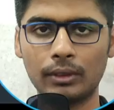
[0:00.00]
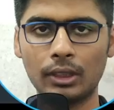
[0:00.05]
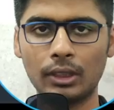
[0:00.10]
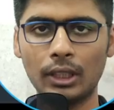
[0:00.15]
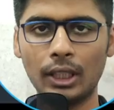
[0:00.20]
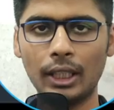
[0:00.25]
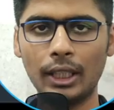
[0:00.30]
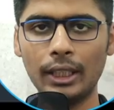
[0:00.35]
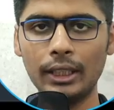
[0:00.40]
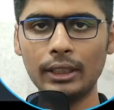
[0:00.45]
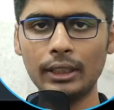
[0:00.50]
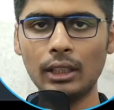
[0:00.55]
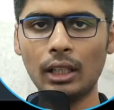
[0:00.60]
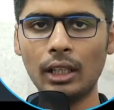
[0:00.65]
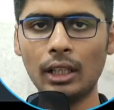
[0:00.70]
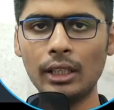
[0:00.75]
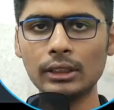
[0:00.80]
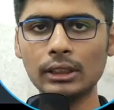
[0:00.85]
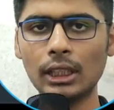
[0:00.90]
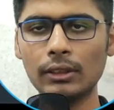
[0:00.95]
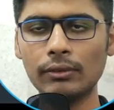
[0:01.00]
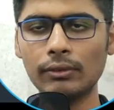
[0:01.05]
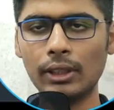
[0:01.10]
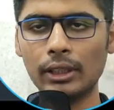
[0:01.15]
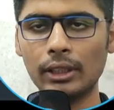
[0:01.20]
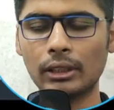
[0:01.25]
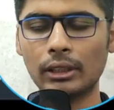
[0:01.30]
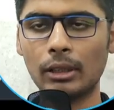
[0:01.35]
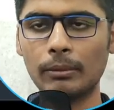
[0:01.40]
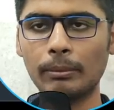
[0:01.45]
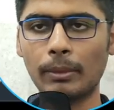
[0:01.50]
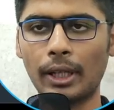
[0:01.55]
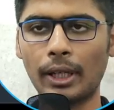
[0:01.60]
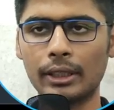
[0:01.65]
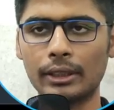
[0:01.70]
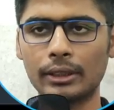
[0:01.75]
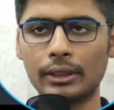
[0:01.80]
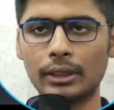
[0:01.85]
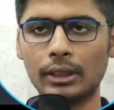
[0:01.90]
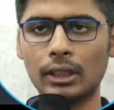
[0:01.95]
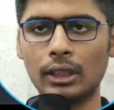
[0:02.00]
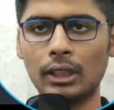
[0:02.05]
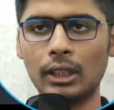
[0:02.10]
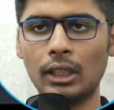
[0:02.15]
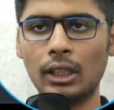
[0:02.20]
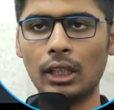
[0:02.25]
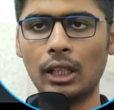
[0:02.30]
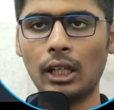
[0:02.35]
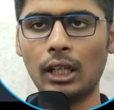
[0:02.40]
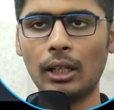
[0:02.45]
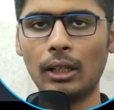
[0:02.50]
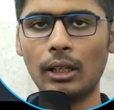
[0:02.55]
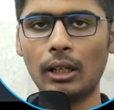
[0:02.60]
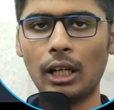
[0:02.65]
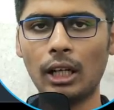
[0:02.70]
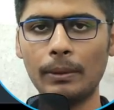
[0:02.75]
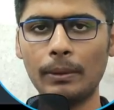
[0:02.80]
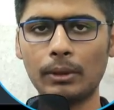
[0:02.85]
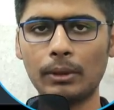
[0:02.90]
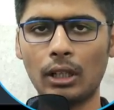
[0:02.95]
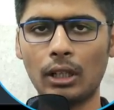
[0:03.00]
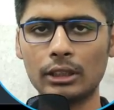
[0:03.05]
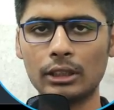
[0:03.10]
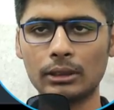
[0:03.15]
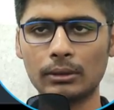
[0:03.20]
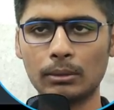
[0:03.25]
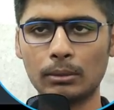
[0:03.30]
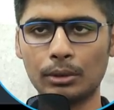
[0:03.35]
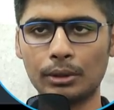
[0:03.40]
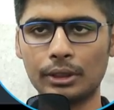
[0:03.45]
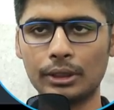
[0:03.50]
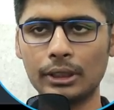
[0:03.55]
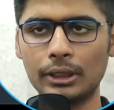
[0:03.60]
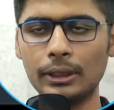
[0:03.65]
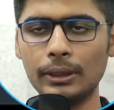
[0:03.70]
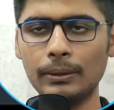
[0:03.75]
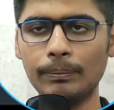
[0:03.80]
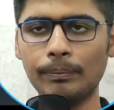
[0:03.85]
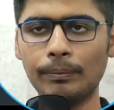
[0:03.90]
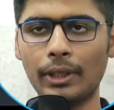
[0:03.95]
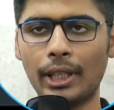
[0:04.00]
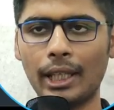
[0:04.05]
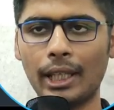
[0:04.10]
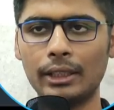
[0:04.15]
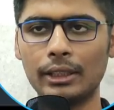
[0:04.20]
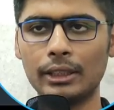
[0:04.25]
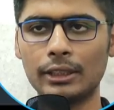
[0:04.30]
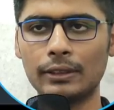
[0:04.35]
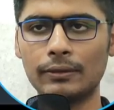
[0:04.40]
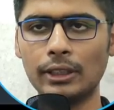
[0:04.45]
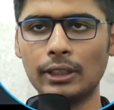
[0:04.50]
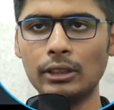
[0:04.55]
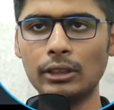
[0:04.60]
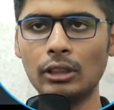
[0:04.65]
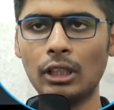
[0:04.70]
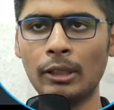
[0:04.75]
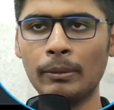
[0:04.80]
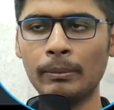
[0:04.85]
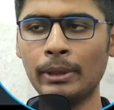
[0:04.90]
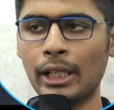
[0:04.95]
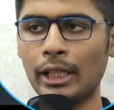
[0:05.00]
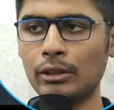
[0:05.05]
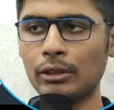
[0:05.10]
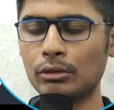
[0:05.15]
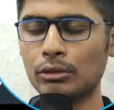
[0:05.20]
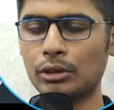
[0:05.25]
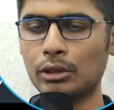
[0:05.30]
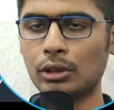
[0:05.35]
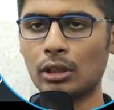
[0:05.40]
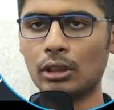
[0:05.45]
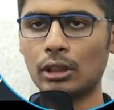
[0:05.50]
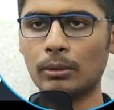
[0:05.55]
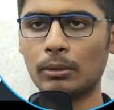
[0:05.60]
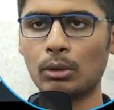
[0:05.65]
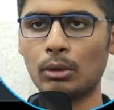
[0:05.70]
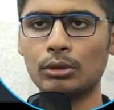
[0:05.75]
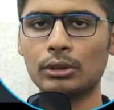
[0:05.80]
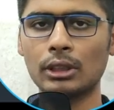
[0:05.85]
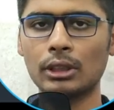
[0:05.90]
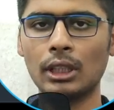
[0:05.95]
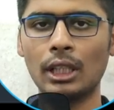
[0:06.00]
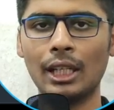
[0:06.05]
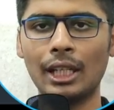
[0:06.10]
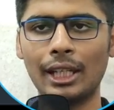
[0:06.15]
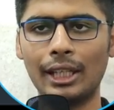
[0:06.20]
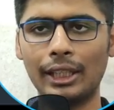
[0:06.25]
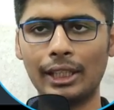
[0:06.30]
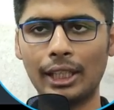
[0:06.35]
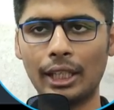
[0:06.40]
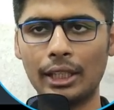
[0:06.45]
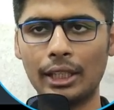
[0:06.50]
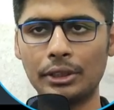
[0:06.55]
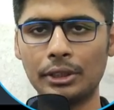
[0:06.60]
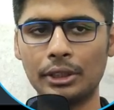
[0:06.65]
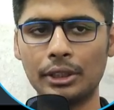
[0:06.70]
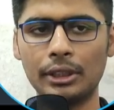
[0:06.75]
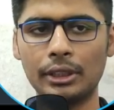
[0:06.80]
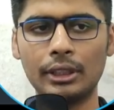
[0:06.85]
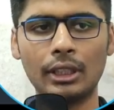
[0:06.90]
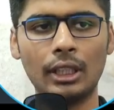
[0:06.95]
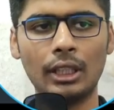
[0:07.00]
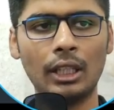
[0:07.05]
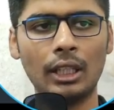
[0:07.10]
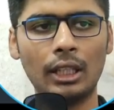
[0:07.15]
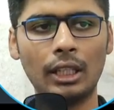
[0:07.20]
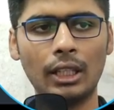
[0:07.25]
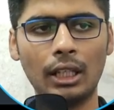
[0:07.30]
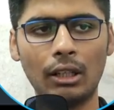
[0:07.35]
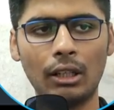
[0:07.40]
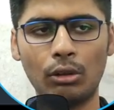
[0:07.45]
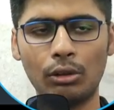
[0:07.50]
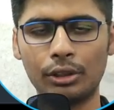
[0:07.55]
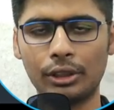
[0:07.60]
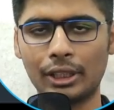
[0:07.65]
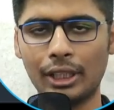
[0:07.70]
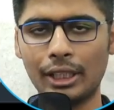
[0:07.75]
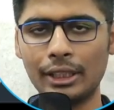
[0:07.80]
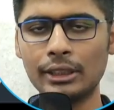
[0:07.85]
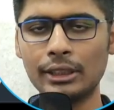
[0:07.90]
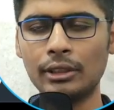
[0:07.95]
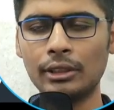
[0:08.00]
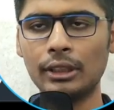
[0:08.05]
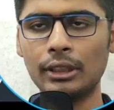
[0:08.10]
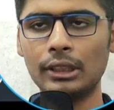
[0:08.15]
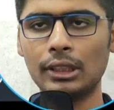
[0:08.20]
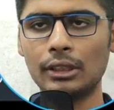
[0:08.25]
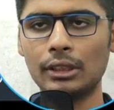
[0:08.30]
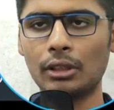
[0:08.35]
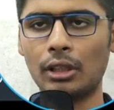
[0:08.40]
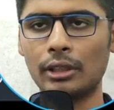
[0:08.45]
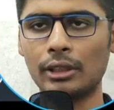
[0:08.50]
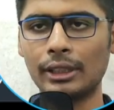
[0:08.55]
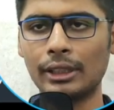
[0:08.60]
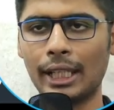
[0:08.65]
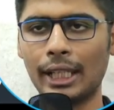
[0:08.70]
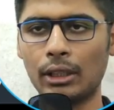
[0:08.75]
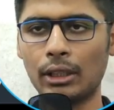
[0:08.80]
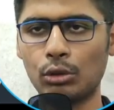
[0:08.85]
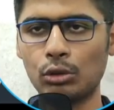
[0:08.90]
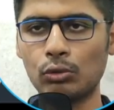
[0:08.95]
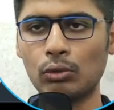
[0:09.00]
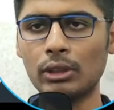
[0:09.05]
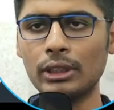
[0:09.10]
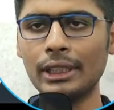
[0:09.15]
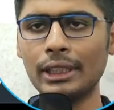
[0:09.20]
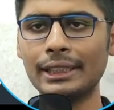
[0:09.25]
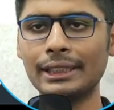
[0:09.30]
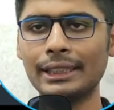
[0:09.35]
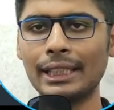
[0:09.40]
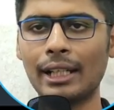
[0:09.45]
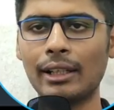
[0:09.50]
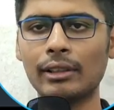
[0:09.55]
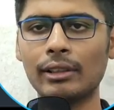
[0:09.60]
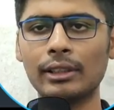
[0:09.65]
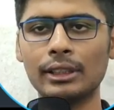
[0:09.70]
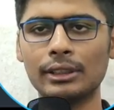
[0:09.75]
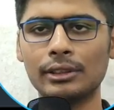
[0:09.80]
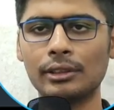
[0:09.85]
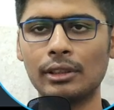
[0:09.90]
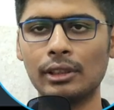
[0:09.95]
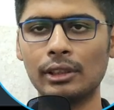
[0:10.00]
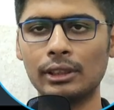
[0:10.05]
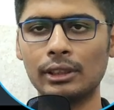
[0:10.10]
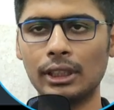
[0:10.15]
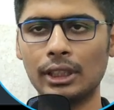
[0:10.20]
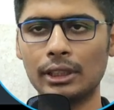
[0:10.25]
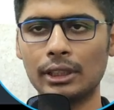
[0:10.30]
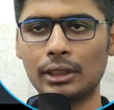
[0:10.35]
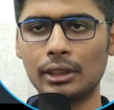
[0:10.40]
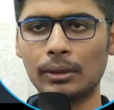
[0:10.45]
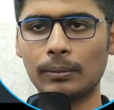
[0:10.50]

Hey guys and welcome back. I'm Kazım Muridi and in this video I plan to talk about getting our getter in the Dart language. What exactly is a getter?